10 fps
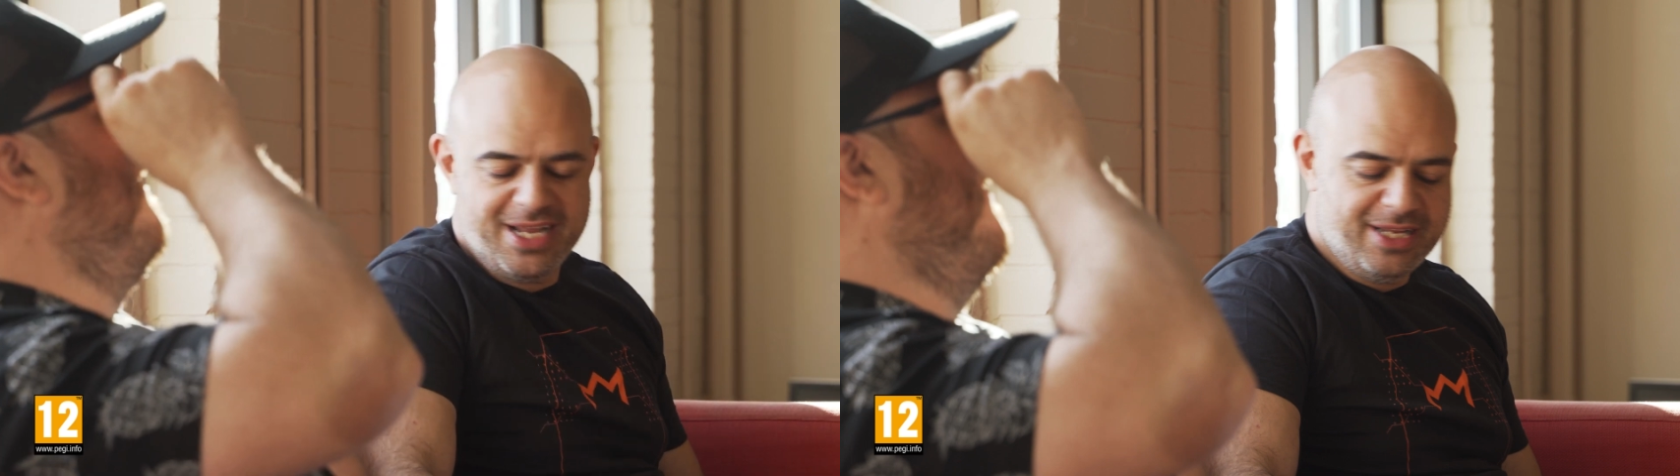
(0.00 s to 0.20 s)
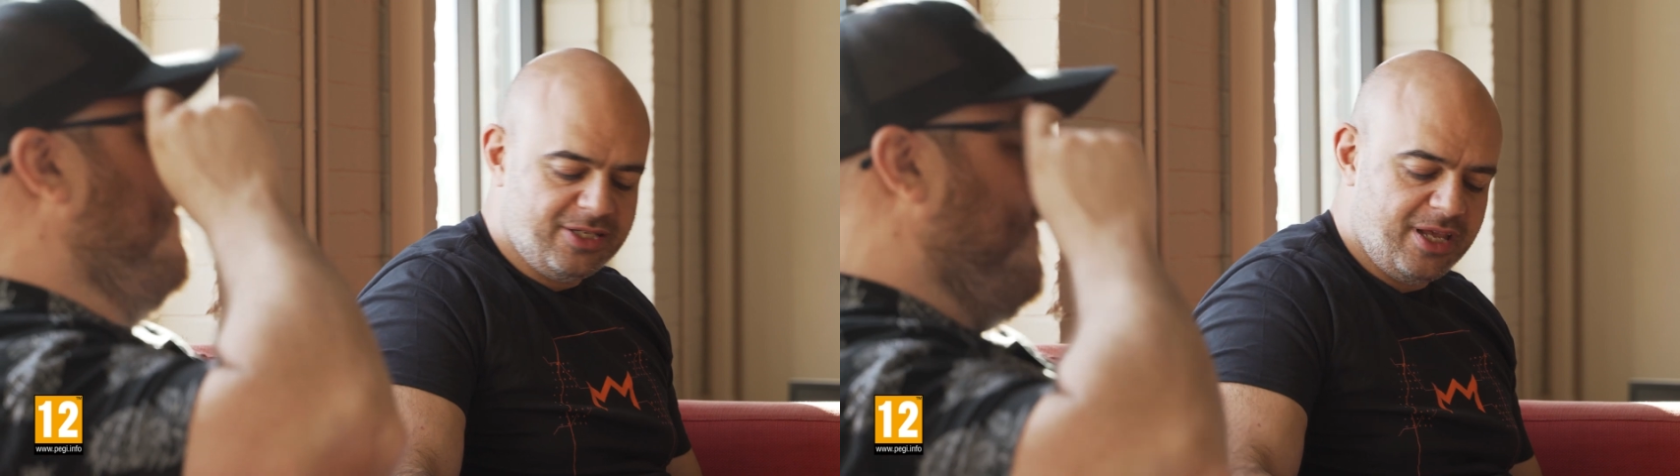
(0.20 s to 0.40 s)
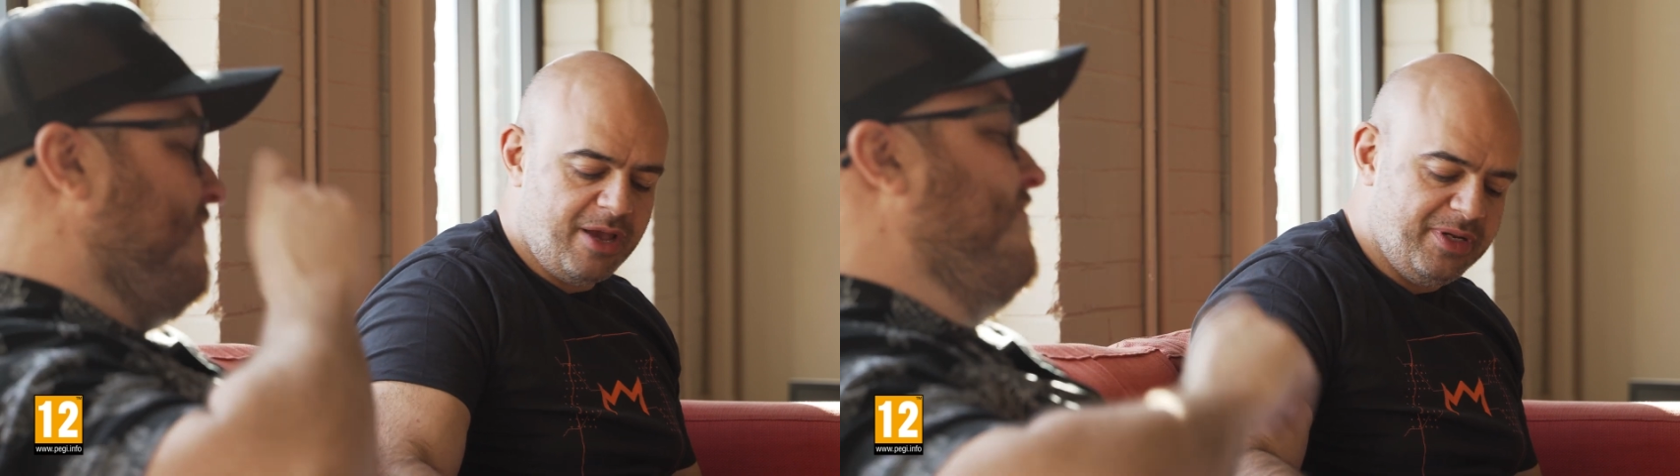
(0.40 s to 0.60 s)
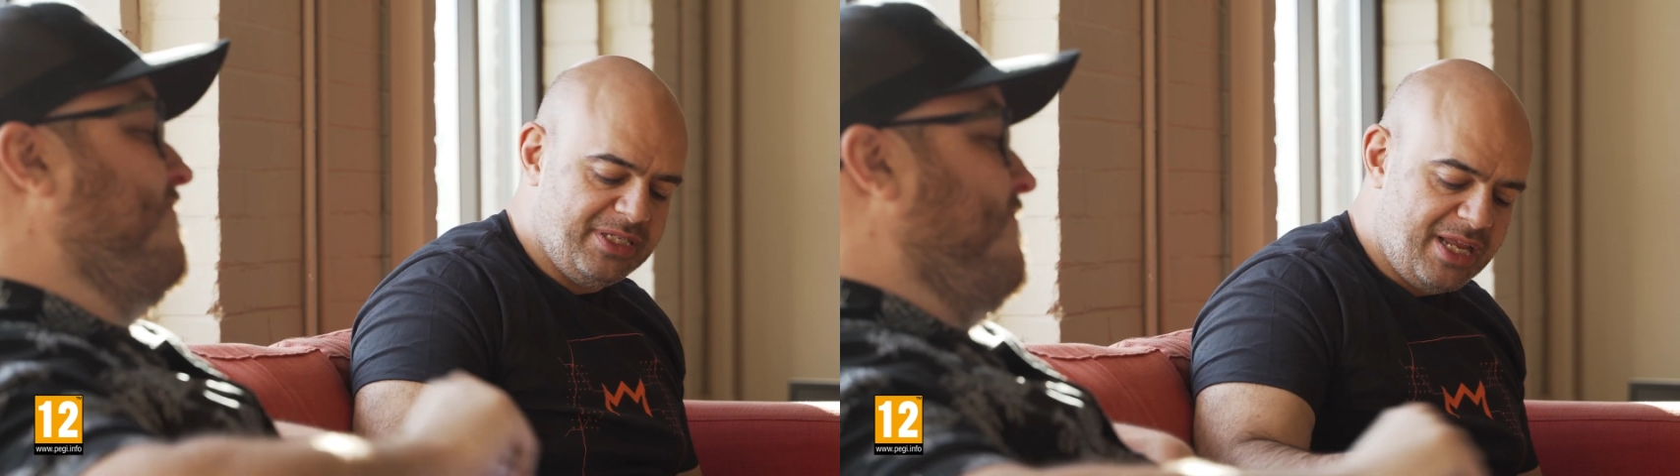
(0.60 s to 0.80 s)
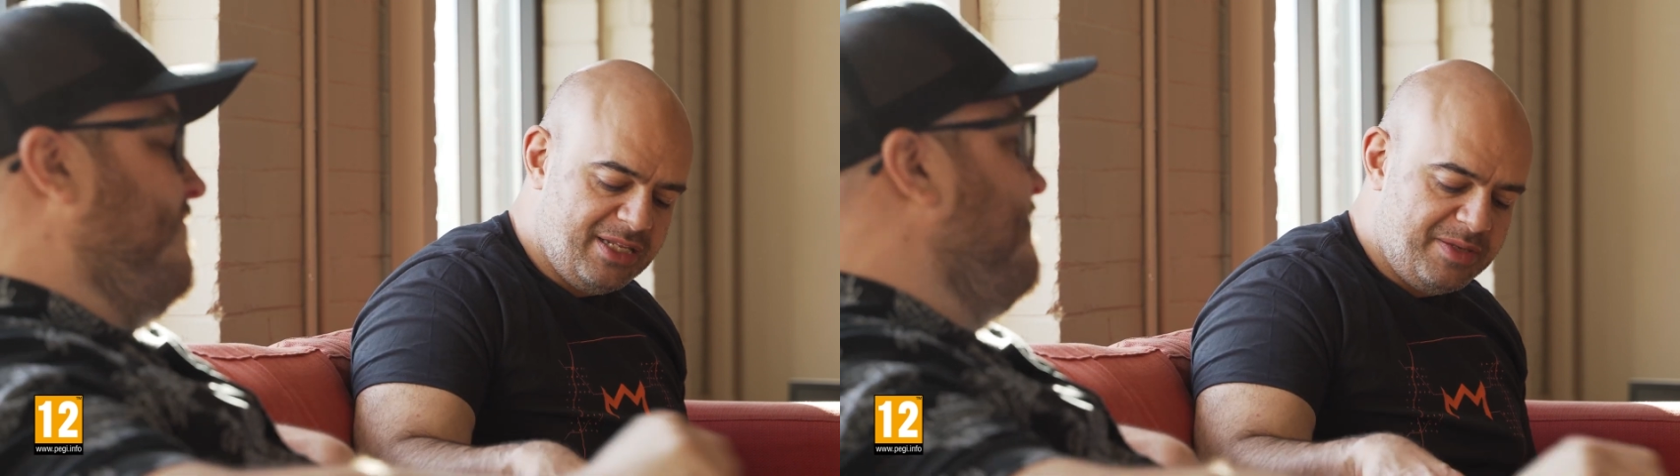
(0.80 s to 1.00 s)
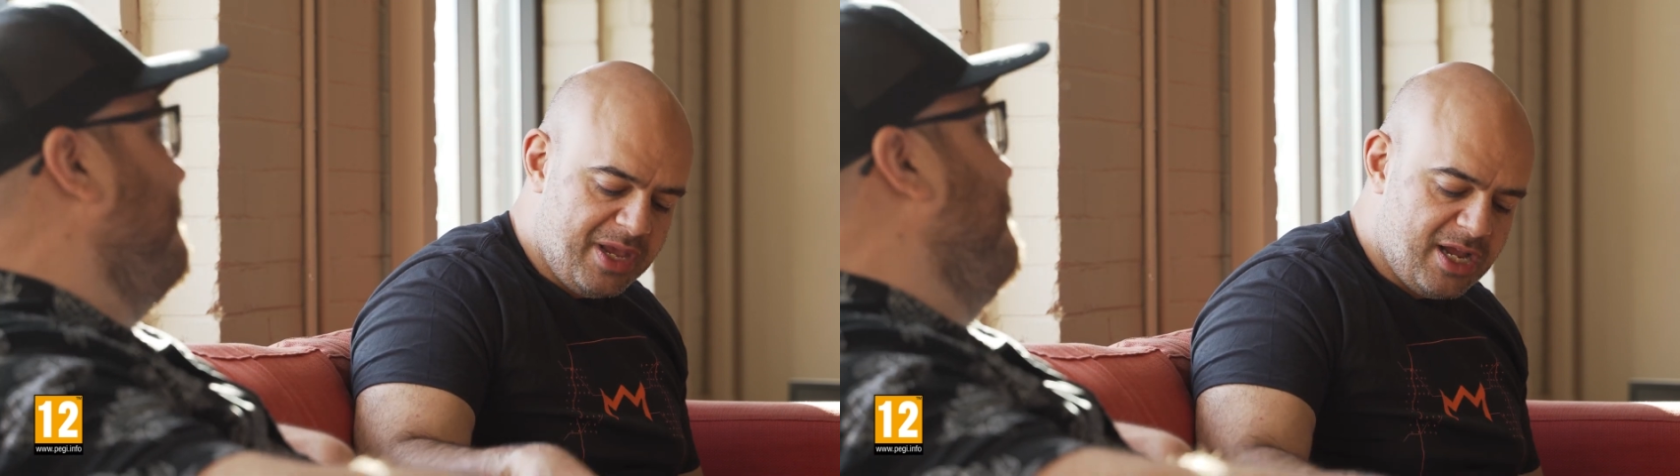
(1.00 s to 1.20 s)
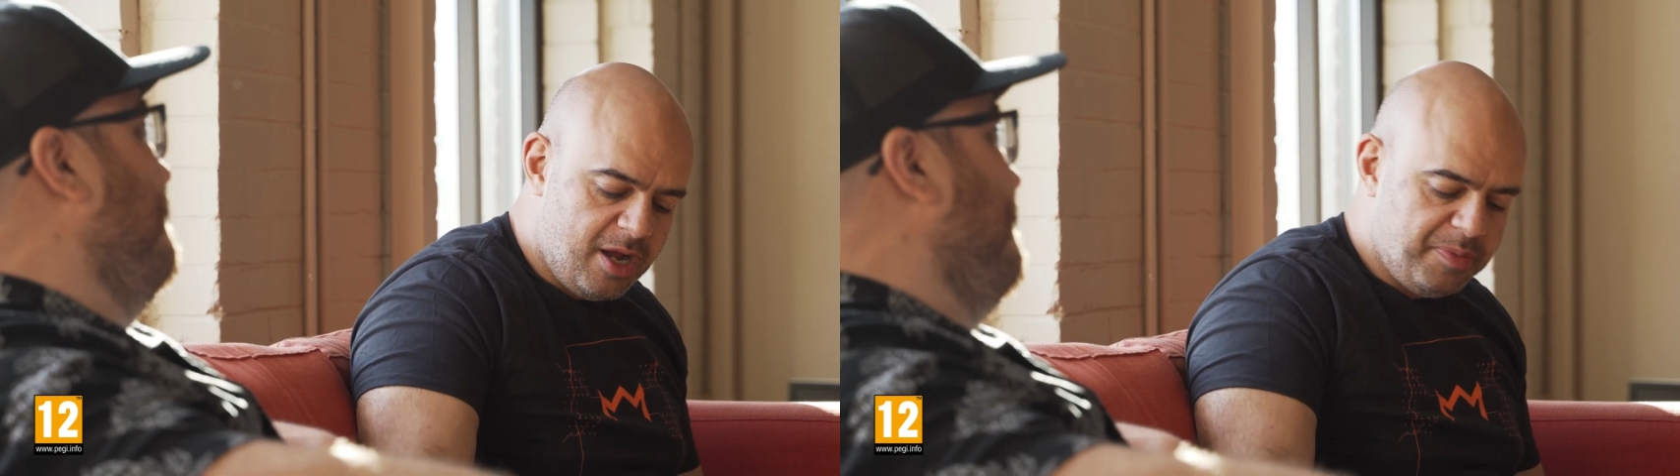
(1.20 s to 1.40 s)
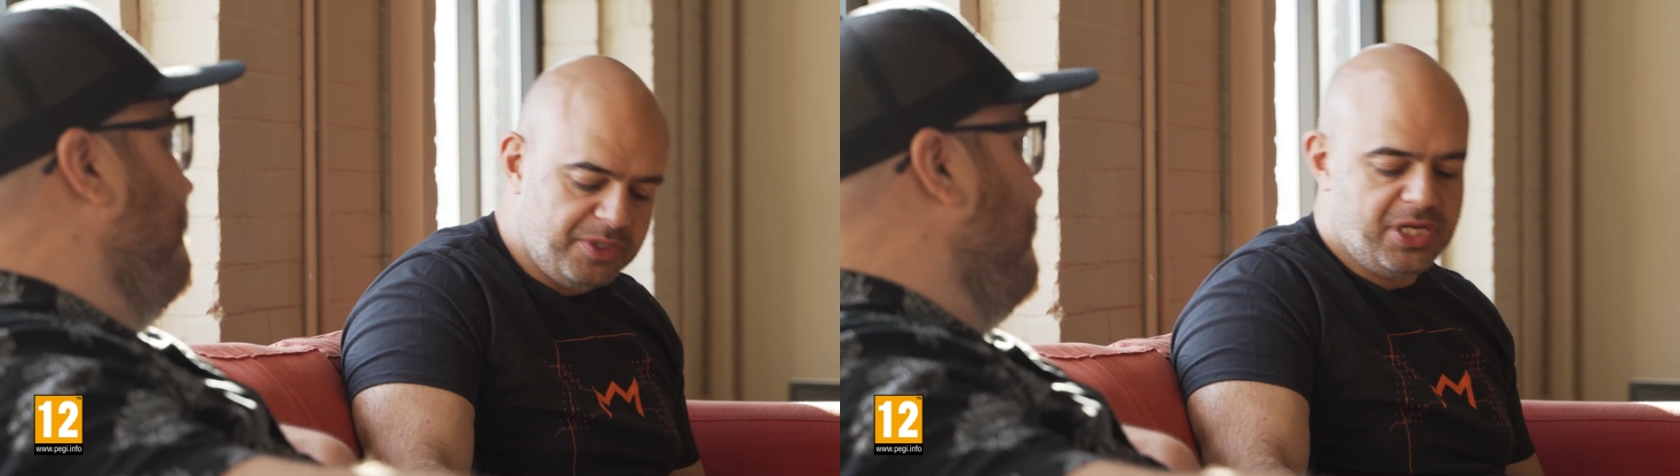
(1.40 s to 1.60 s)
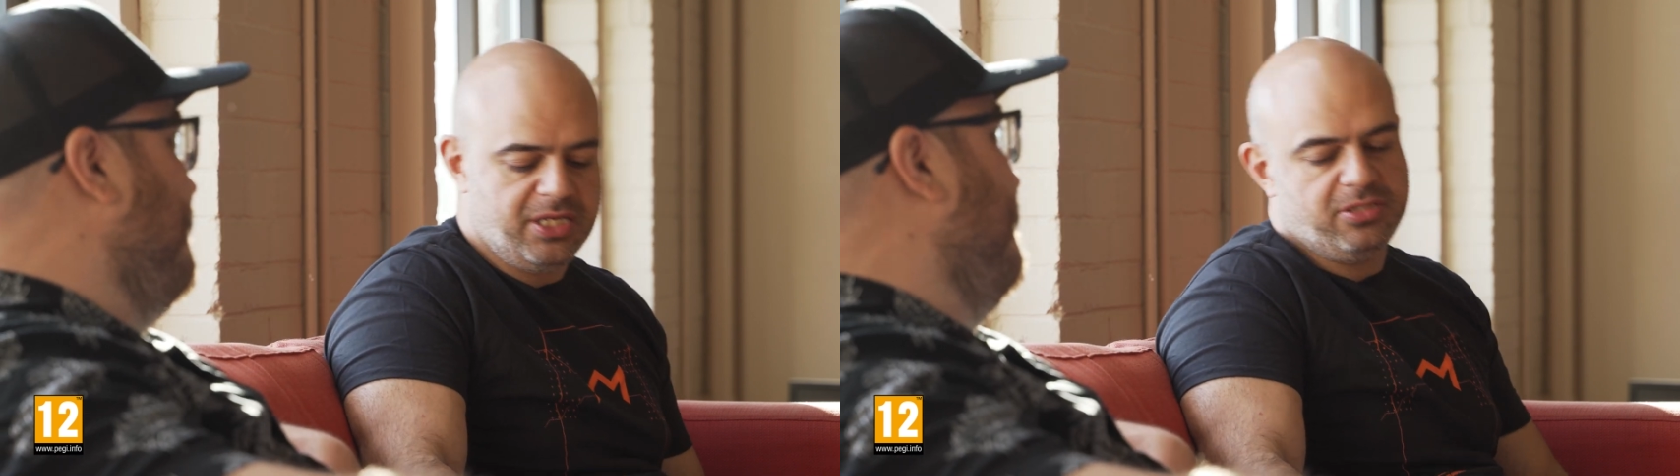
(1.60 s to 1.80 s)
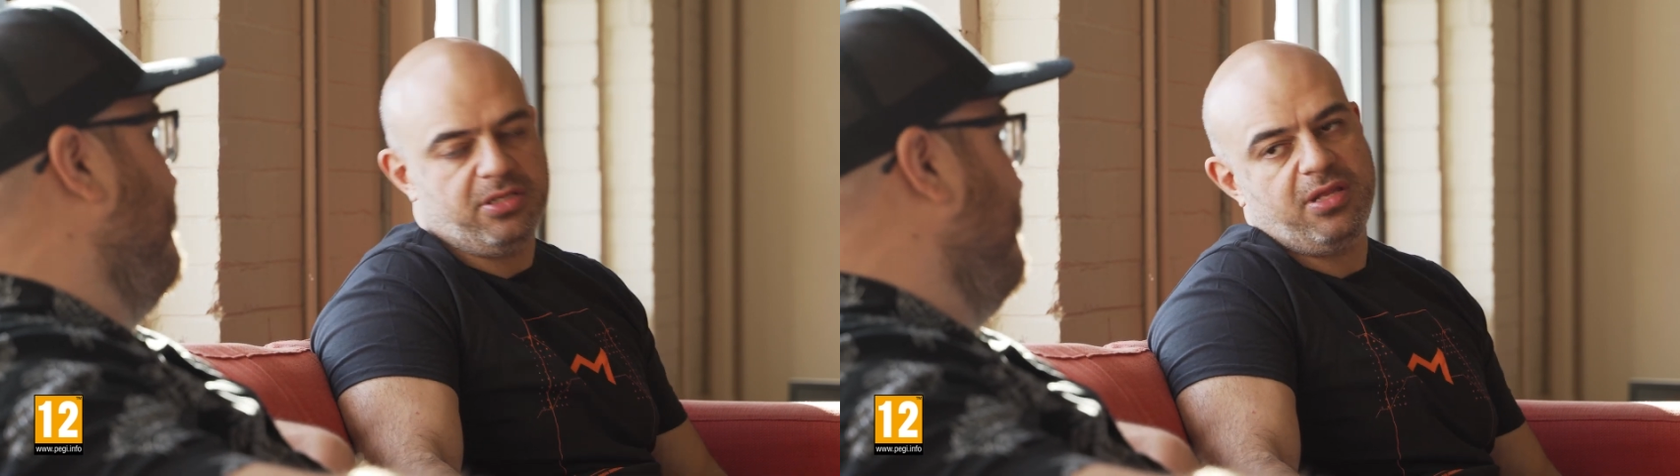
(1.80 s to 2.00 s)
So we decided to make a couple of
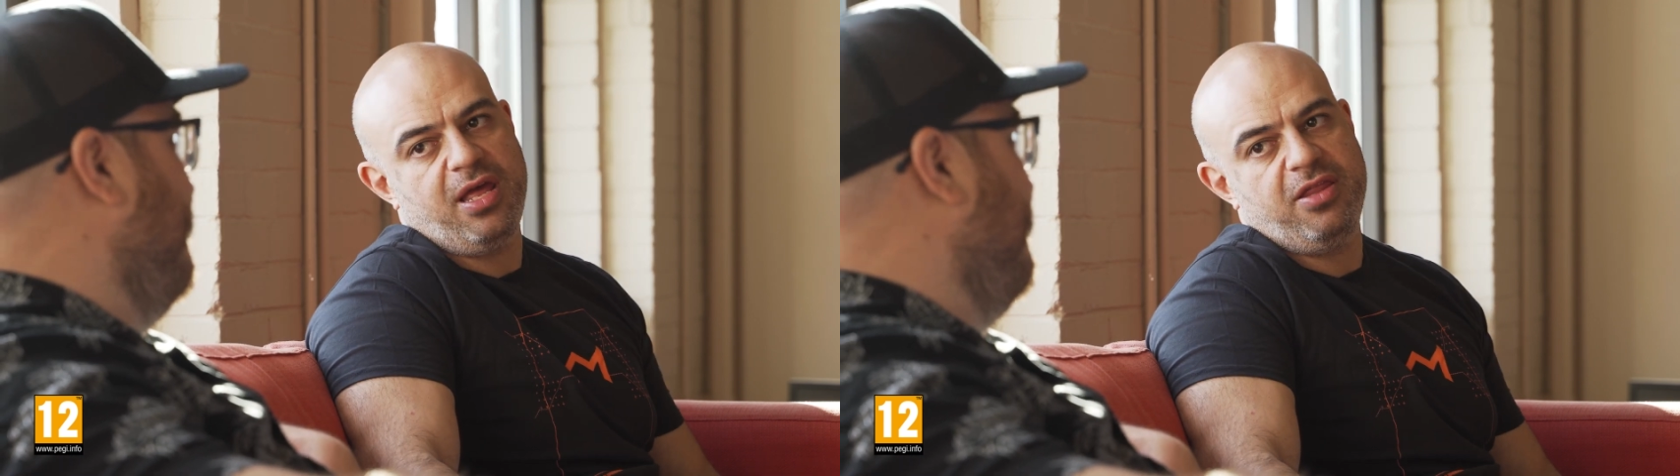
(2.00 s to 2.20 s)
changes to that.